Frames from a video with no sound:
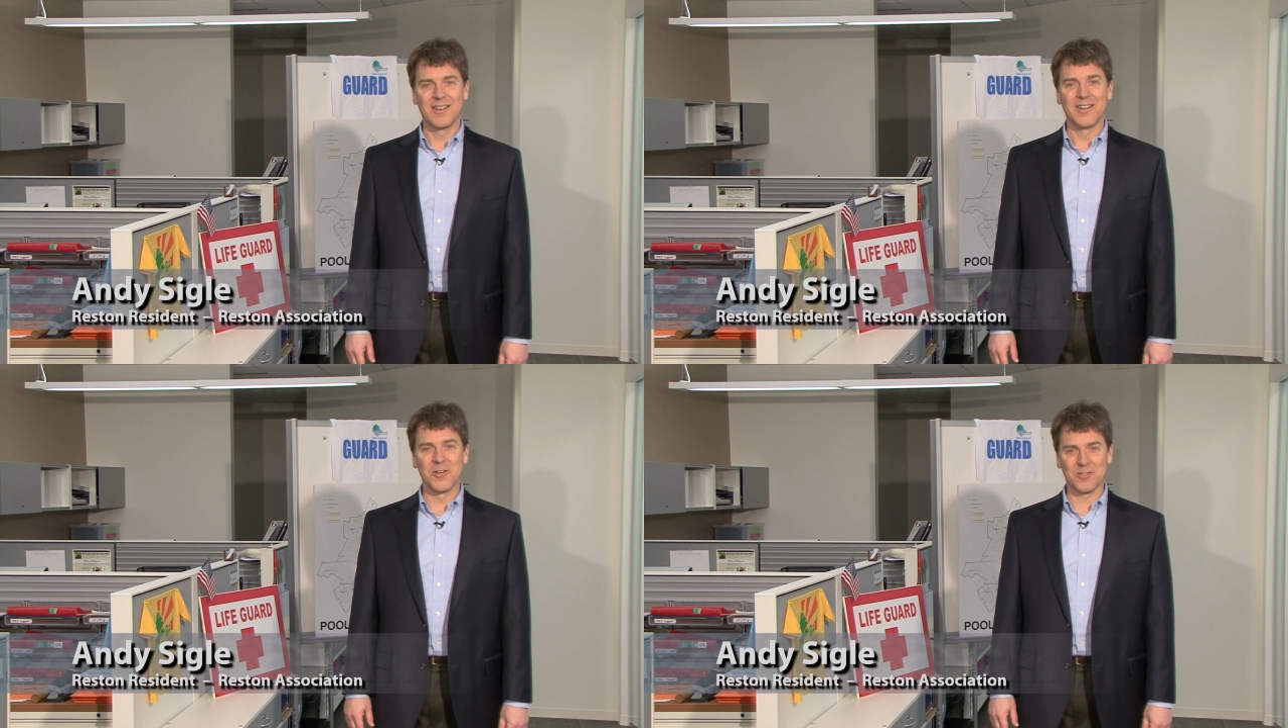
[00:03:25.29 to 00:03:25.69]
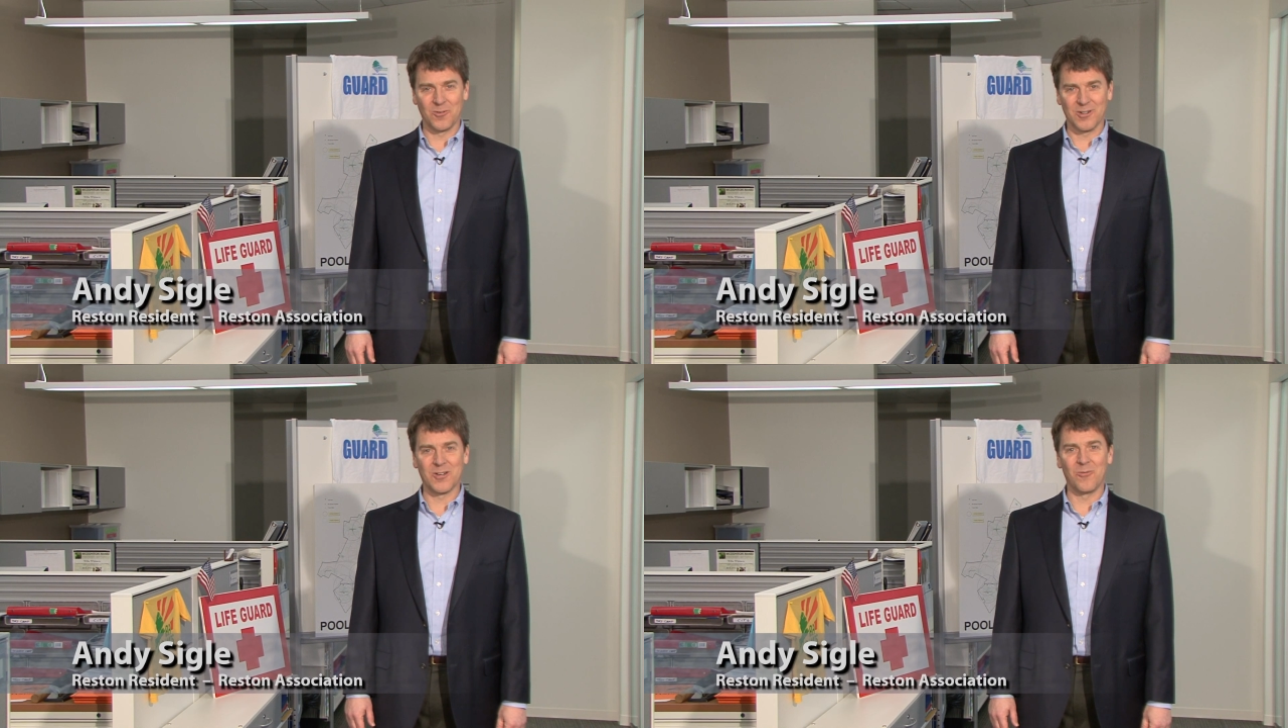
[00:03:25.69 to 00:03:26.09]
Here's
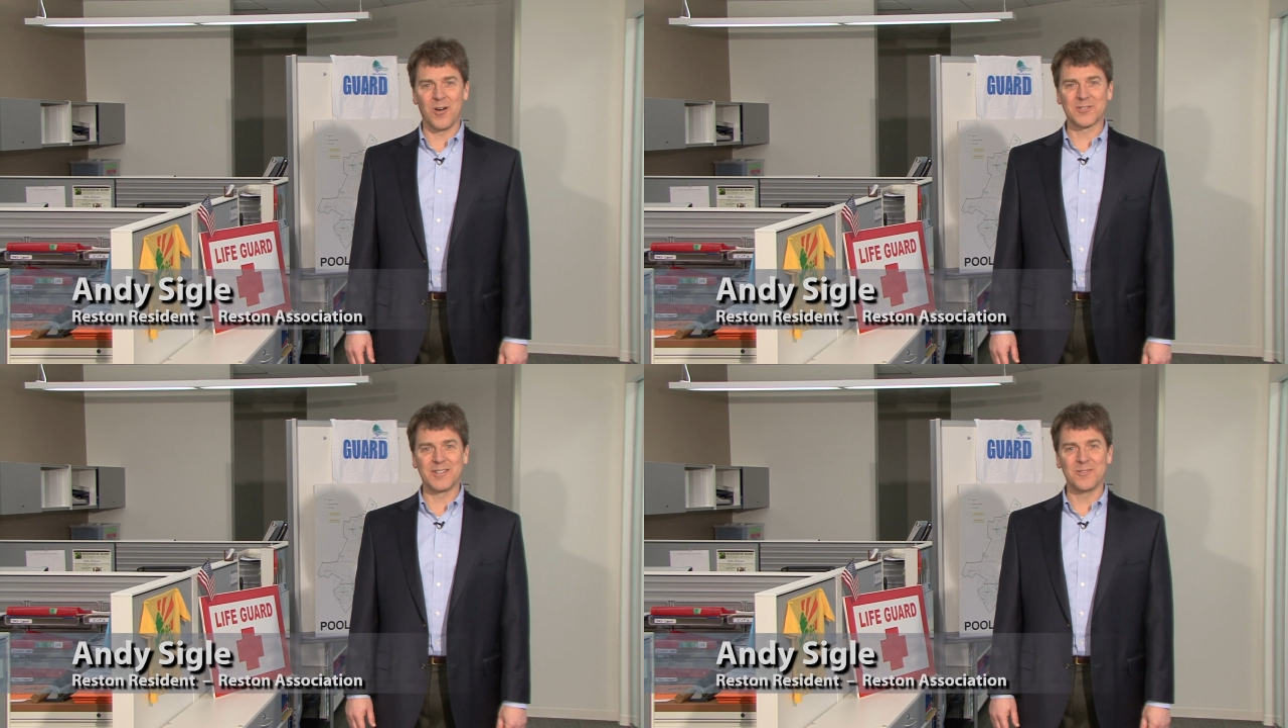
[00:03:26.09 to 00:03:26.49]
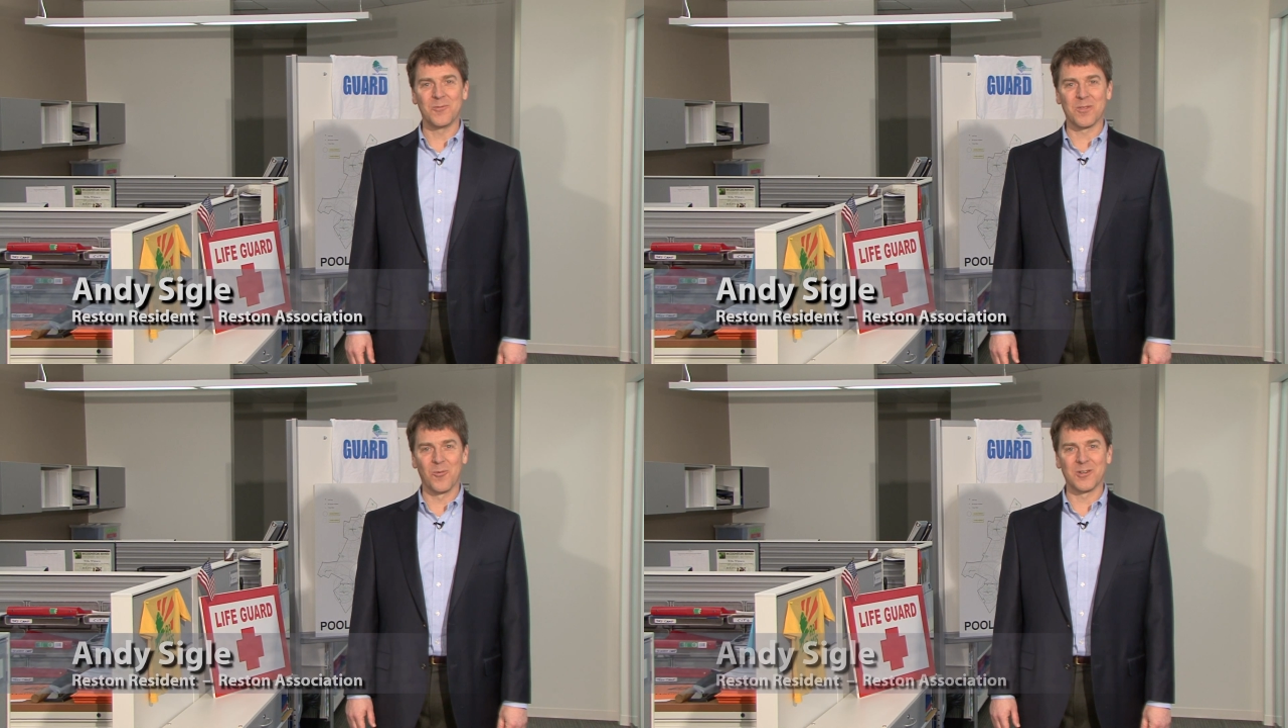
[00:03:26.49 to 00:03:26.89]
Laura Kowalski
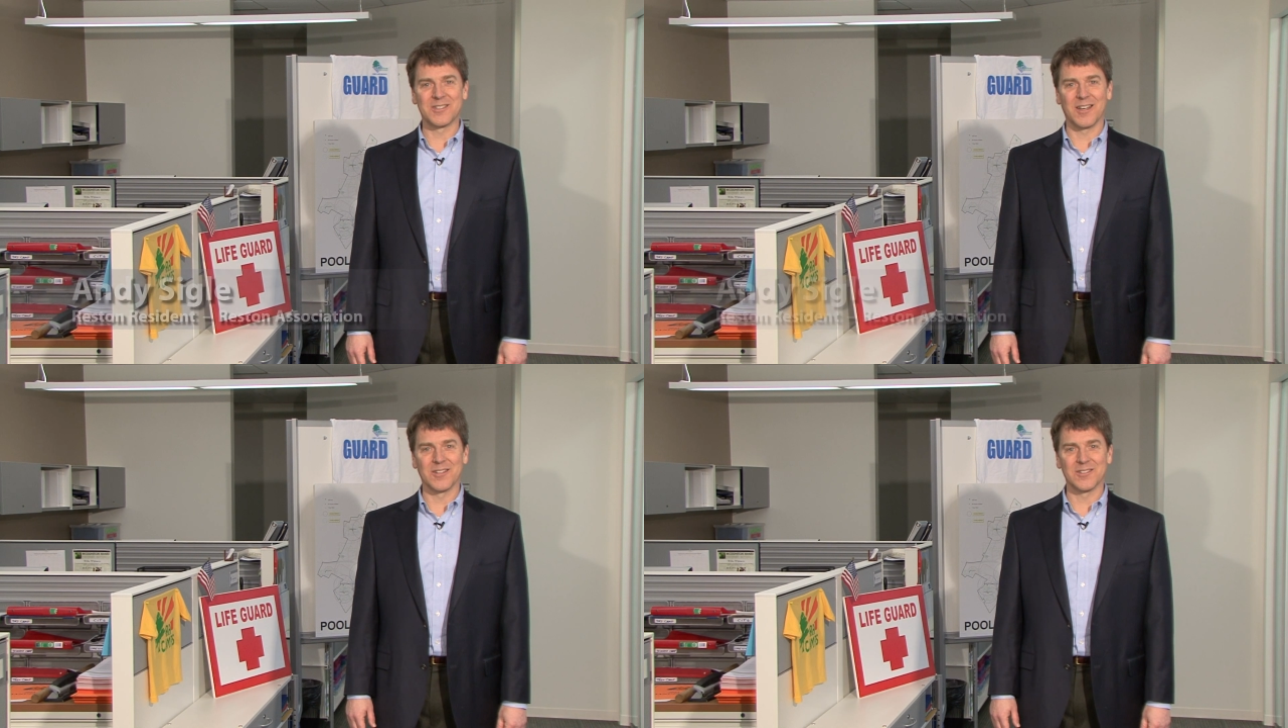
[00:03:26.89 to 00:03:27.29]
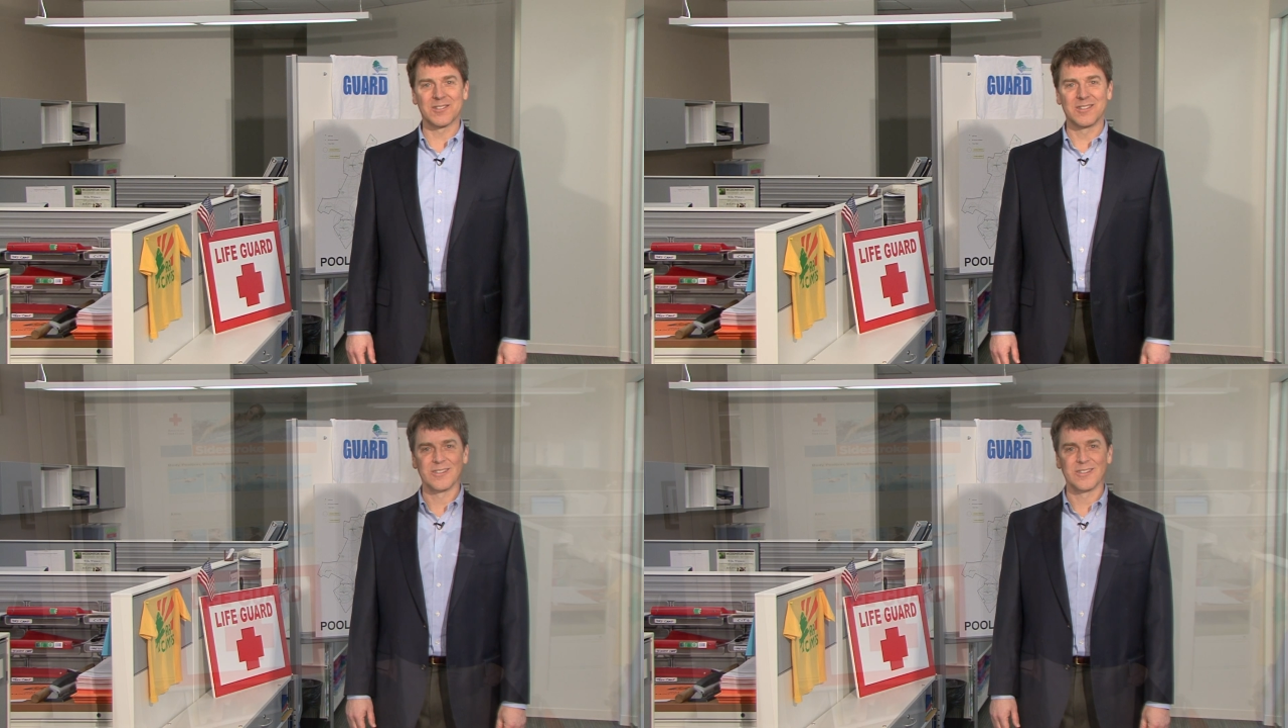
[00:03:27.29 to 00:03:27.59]
with more details.